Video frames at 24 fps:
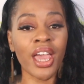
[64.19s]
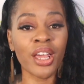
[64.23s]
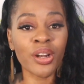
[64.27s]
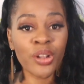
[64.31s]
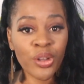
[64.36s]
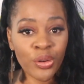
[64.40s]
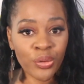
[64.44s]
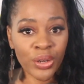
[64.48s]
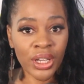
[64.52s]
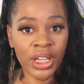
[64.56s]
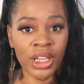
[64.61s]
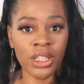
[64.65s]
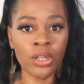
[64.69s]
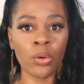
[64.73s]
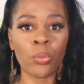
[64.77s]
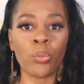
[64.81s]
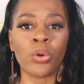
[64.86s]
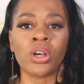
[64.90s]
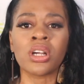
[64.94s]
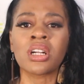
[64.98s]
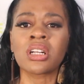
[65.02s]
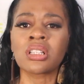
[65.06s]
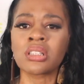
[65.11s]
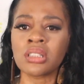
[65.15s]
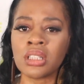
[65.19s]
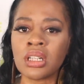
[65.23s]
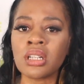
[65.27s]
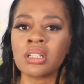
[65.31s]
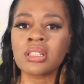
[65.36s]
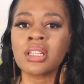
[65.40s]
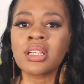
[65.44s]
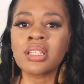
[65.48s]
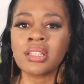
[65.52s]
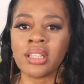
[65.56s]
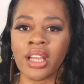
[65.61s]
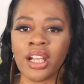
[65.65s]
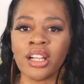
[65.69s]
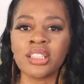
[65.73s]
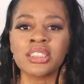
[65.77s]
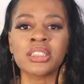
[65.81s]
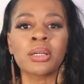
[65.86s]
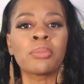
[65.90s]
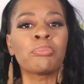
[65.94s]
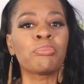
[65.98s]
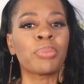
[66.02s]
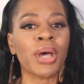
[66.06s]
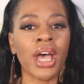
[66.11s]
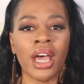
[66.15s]
and Green were clearly there
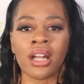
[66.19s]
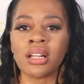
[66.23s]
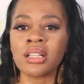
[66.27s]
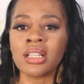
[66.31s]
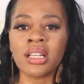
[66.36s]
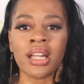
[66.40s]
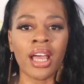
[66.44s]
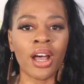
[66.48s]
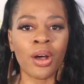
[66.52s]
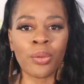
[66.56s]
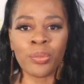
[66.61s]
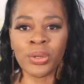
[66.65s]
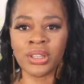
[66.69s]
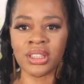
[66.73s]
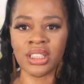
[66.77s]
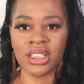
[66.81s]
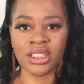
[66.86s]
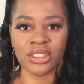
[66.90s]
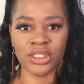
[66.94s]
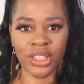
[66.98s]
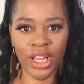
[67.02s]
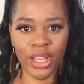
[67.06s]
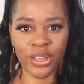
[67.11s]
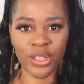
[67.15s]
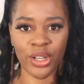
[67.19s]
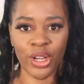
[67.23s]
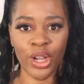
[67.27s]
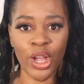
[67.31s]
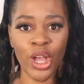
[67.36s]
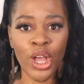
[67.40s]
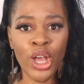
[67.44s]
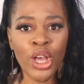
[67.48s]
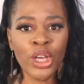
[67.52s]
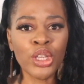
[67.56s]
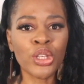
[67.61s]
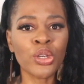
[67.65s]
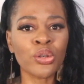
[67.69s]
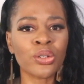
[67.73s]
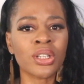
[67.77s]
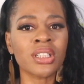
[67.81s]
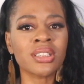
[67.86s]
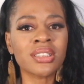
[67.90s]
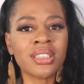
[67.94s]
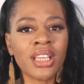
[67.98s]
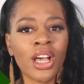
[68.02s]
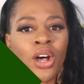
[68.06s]
to battle it out with each other. You could